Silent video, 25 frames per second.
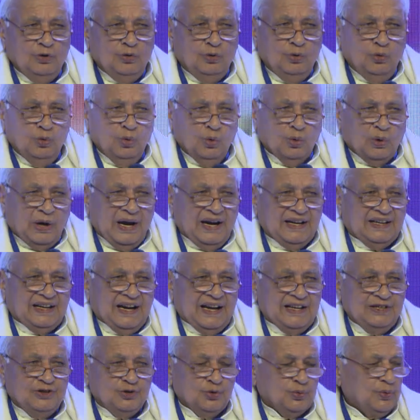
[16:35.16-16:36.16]
look at
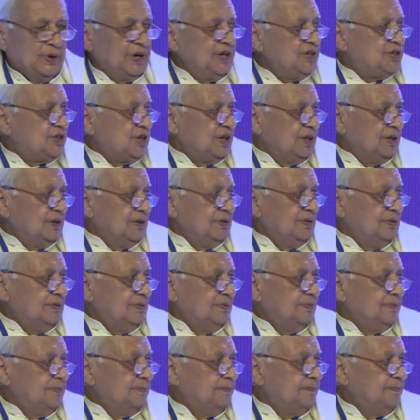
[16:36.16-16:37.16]
education
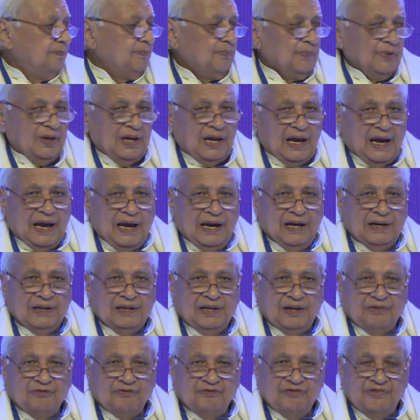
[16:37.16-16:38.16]
and
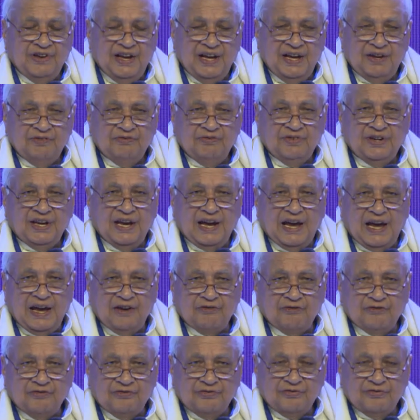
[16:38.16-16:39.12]
the way we have